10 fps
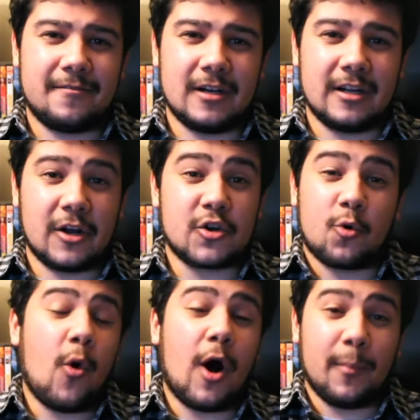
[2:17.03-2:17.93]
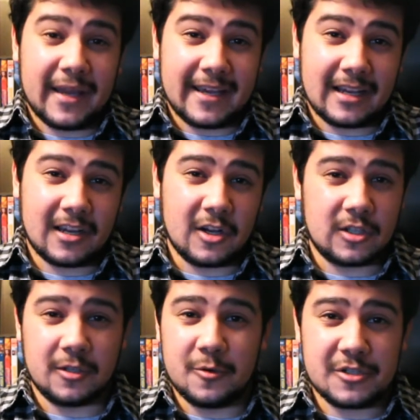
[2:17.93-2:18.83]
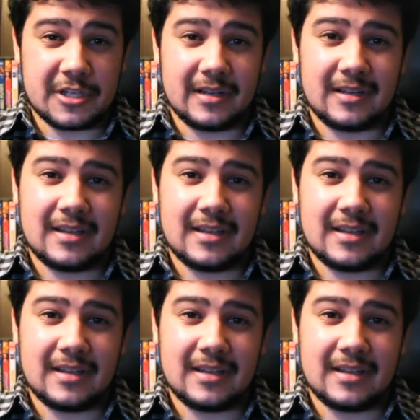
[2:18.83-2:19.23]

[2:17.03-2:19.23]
an underwhelming conclusion,